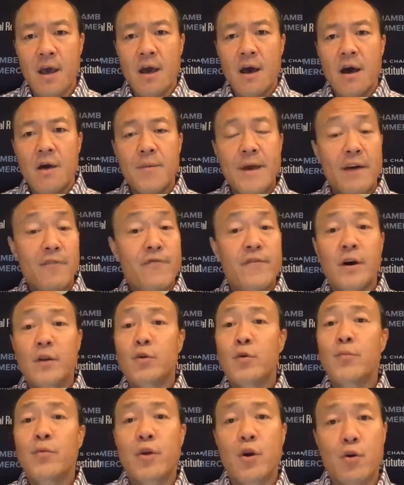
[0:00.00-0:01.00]
about
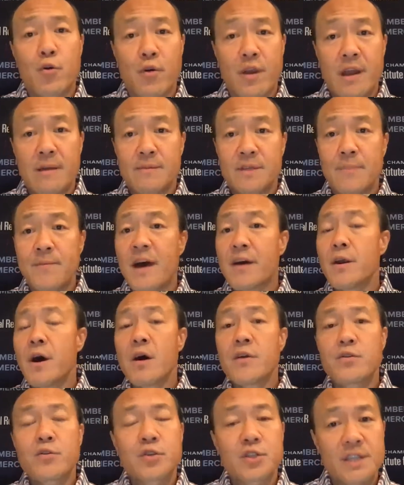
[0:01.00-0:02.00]
federal programs, about
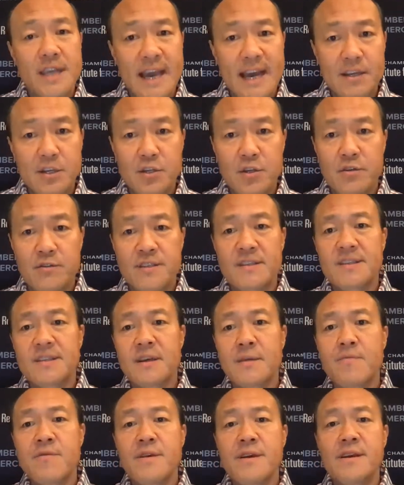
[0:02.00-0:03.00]
other statutes, and
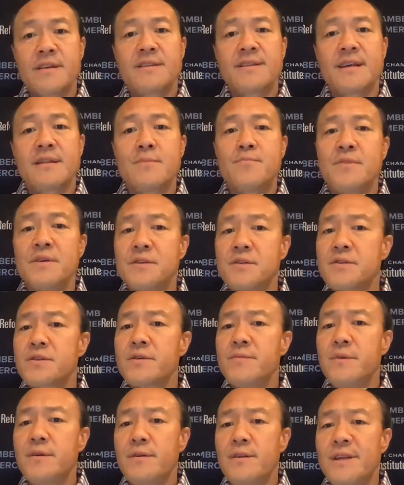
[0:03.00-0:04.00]
some things that the business
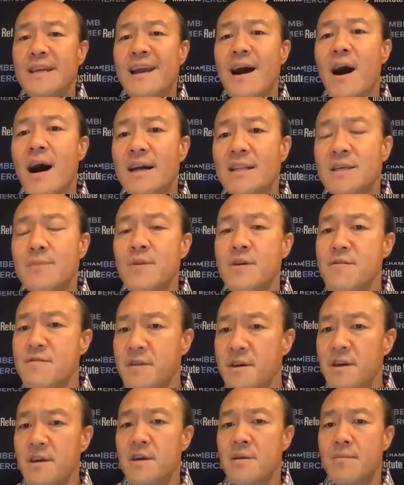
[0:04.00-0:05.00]
community ought to be
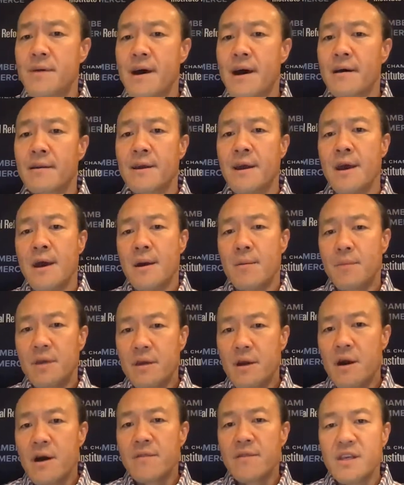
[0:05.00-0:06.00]
thinking about
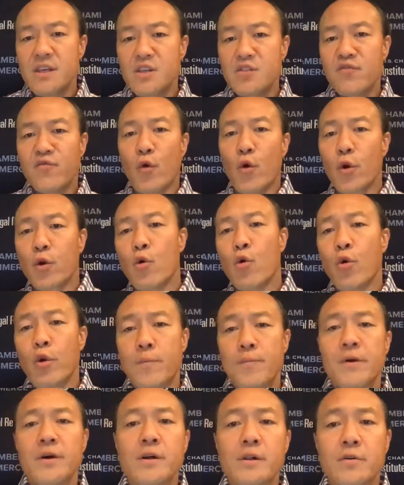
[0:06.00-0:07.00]
beyond these 4 core
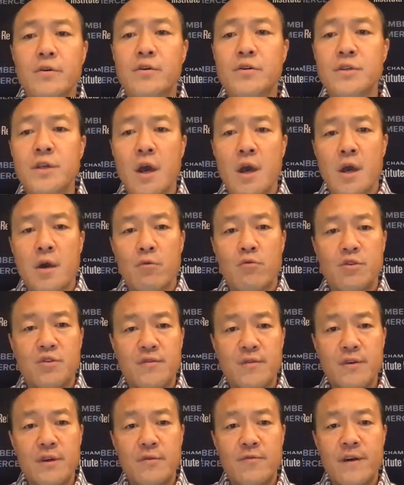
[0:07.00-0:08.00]
pillars, which
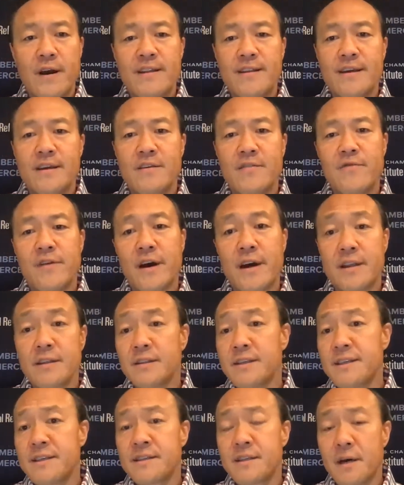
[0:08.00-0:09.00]
we've identified at
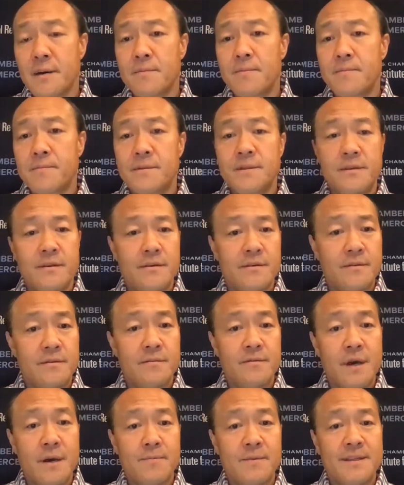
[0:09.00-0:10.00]
least up to
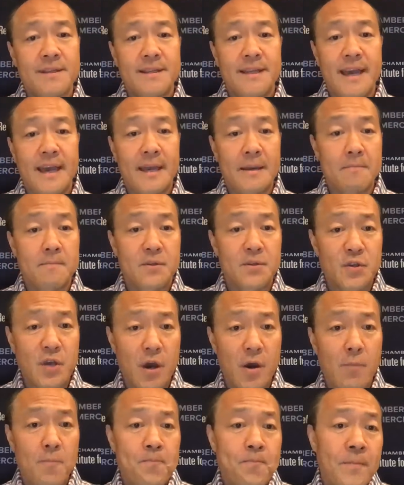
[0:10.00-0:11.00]
date.
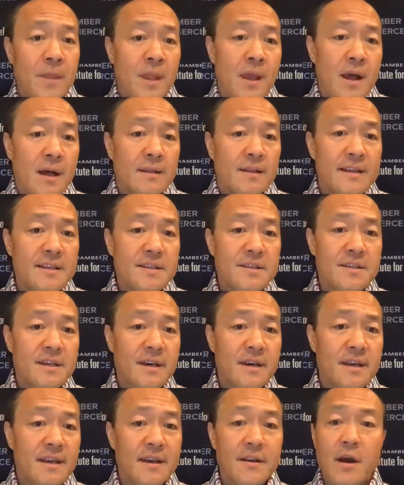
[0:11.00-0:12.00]
So let's
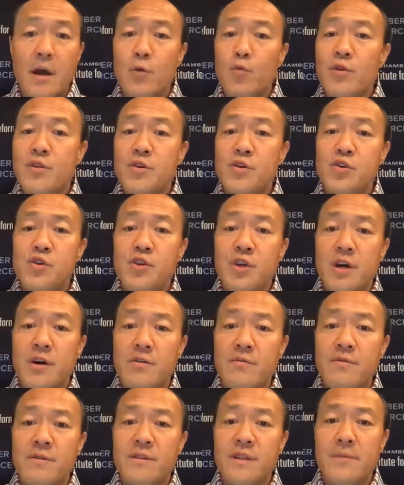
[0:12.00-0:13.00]
get on with the
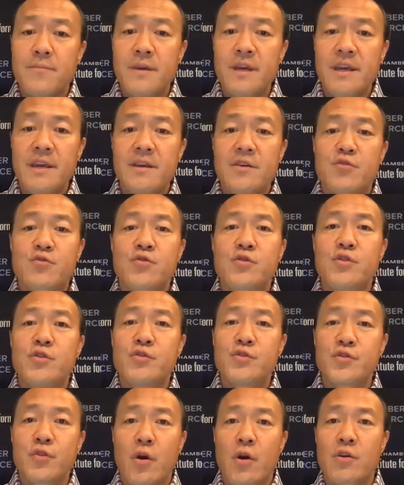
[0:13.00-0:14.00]
show. Let me
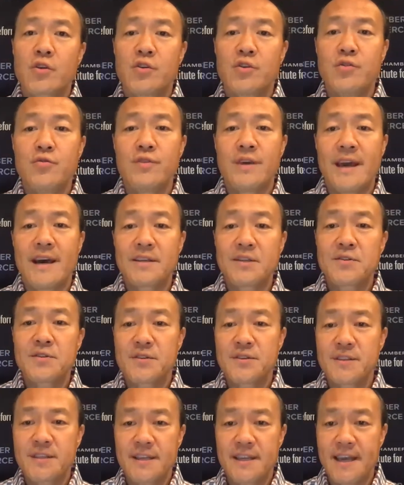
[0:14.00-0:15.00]
introduce our 2
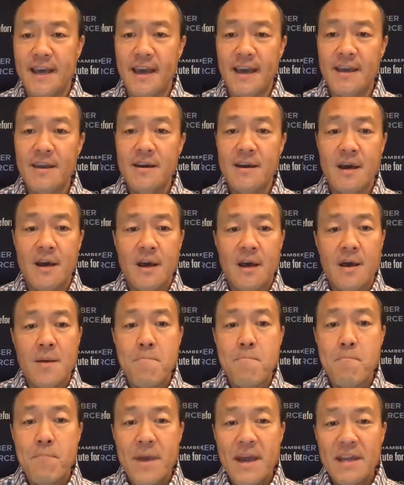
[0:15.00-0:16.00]
guests today.
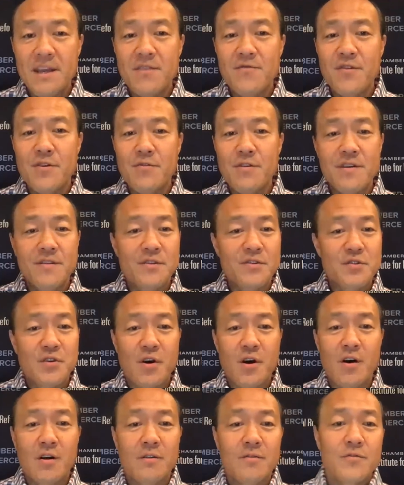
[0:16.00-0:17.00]
Many of you on this
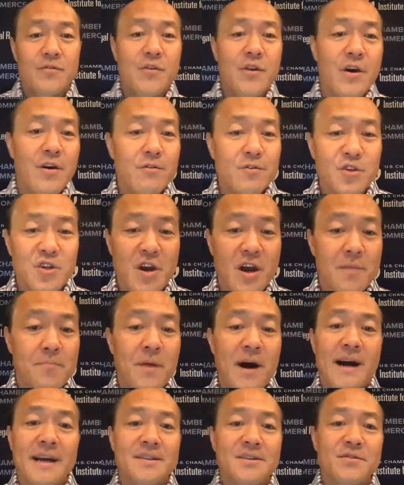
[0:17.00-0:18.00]
call know John
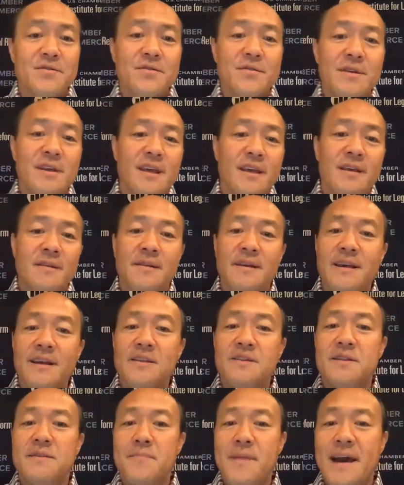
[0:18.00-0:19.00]
Beisner. He
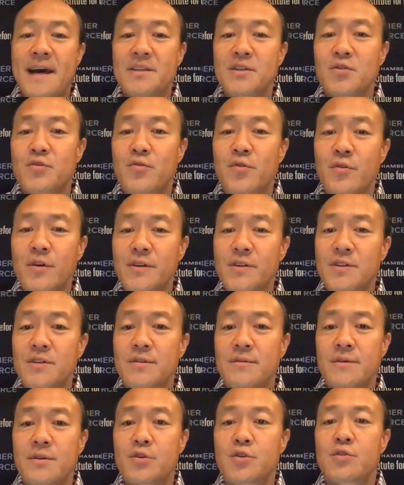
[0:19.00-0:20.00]
leads the Mass
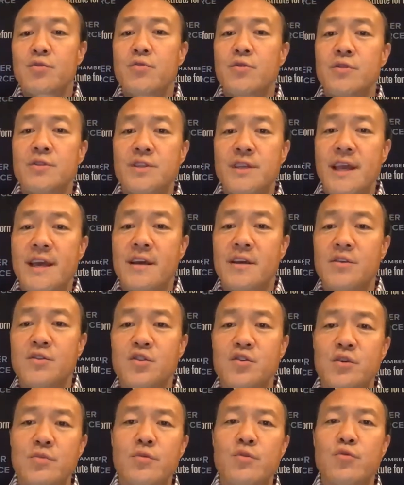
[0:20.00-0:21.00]
Torts Insurance and
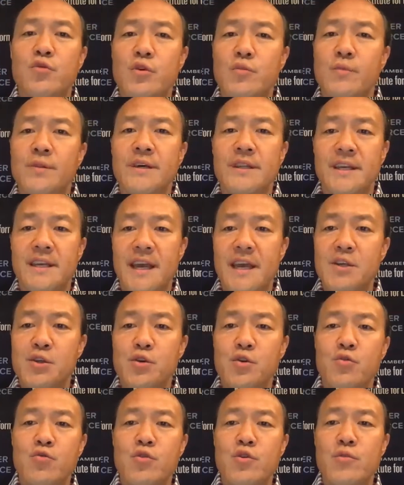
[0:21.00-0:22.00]
Consumer Group
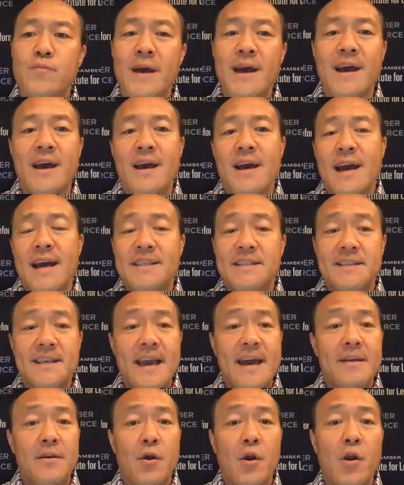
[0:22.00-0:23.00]
Litigation Group at
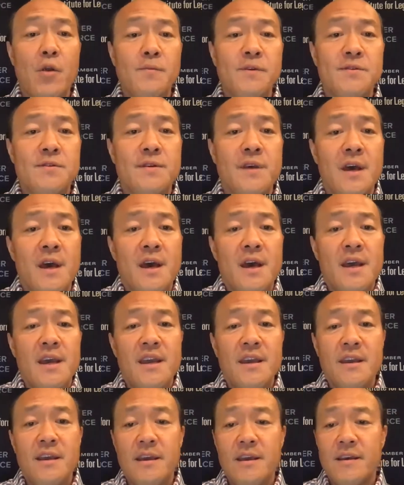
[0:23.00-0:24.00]
Skadden Arps.
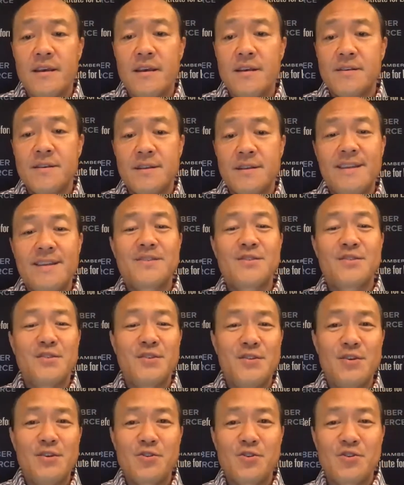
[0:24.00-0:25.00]
He is an
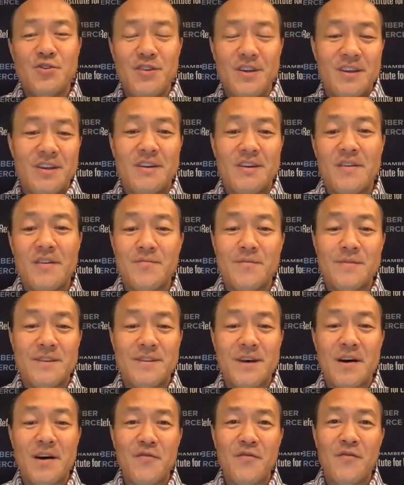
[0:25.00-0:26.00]
institution in and of
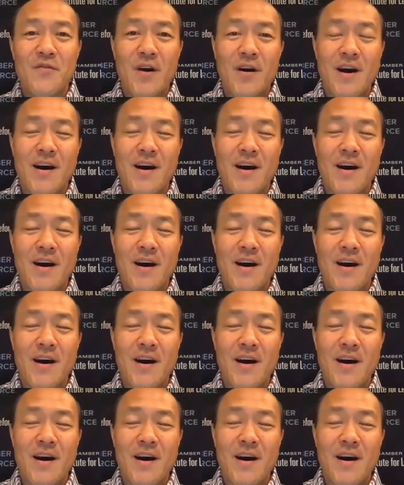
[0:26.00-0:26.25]
himself